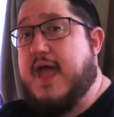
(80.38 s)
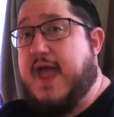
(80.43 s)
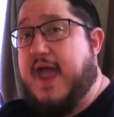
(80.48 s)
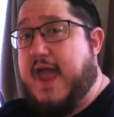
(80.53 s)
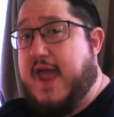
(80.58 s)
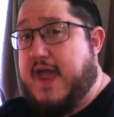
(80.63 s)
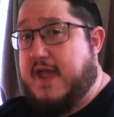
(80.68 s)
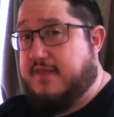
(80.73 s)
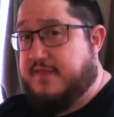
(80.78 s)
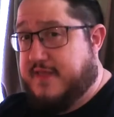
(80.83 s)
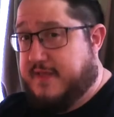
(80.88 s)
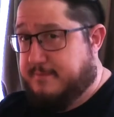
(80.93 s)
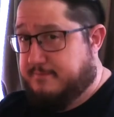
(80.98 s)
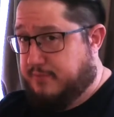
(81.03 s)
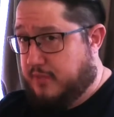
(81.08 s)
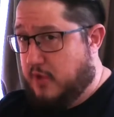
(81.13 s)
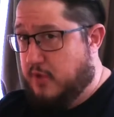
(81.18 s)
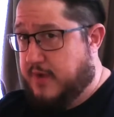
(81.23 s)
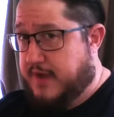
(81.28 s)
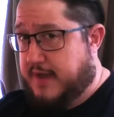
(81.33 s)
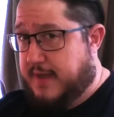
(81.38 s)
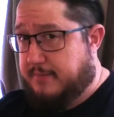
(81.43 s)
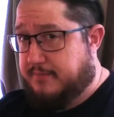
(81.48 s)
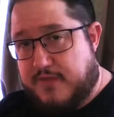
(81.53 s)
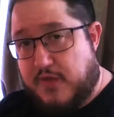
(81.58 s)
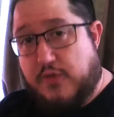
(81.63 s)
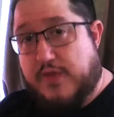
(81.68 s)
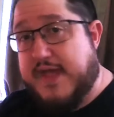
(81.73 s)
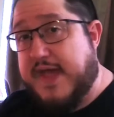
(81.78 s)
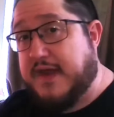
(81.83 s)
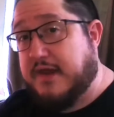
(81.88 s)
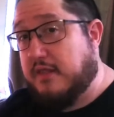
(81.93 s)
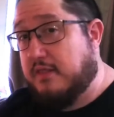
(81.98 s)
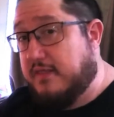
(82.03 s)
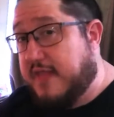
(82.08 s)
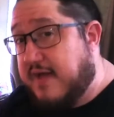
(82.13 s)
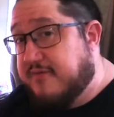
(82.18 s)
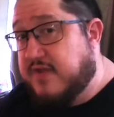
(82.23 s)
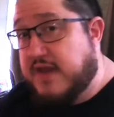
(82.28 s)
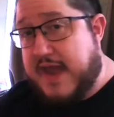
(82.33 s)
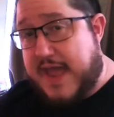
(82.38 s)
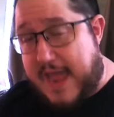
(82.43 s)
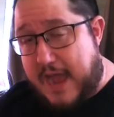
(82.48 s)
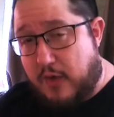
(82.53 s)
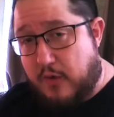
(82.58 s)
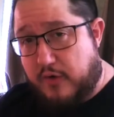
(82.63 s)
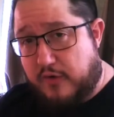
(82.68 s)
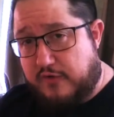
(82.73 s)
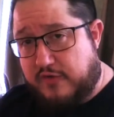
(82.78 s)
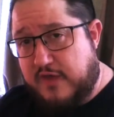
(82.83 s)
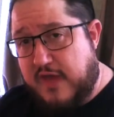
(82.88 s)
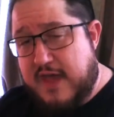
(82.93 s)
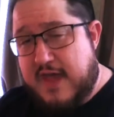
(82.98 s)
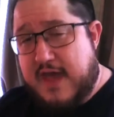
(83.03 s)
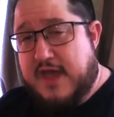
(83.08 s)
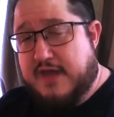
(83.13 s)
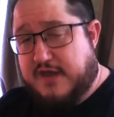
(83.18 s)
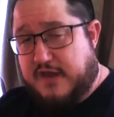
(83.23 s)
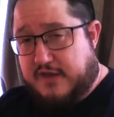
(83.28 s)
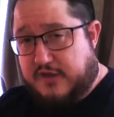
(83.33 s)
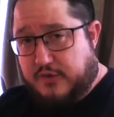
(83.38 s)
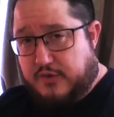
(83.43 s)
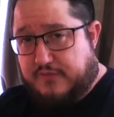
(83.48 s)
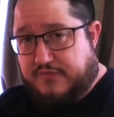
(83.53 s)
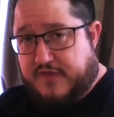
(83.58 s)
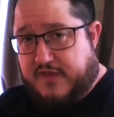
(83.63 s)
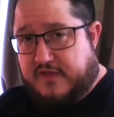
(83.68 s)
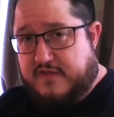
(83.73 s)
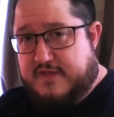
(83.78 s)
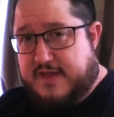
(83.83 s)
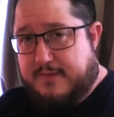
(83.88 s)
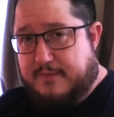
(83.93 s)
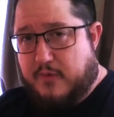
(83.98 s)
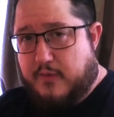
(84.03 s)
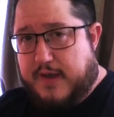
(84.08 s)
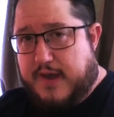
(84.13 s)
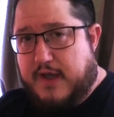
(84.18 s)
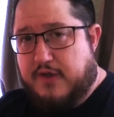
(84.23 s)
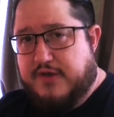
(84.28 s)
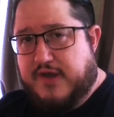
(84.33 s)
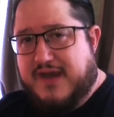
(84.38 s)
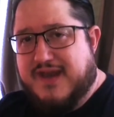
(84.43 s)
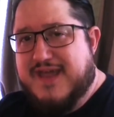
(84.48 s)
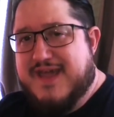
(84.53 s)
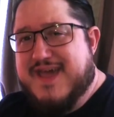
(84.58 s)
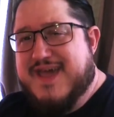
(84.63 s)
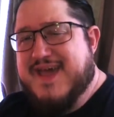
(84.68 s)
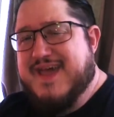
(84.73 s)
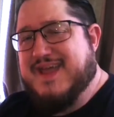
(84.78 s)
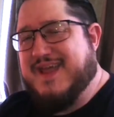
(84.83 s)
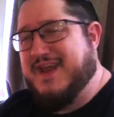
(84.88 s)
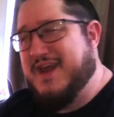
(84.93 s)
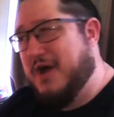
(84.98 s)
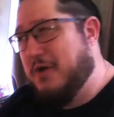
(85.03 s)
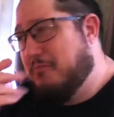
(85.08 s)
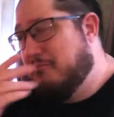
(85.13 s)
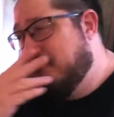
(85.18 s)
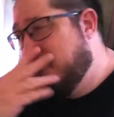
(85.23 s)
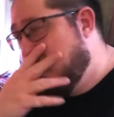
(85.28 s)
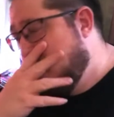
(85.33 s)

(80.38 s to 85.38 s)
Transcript: and then blow it up. They only had 11 hours to do it this time around, and you know,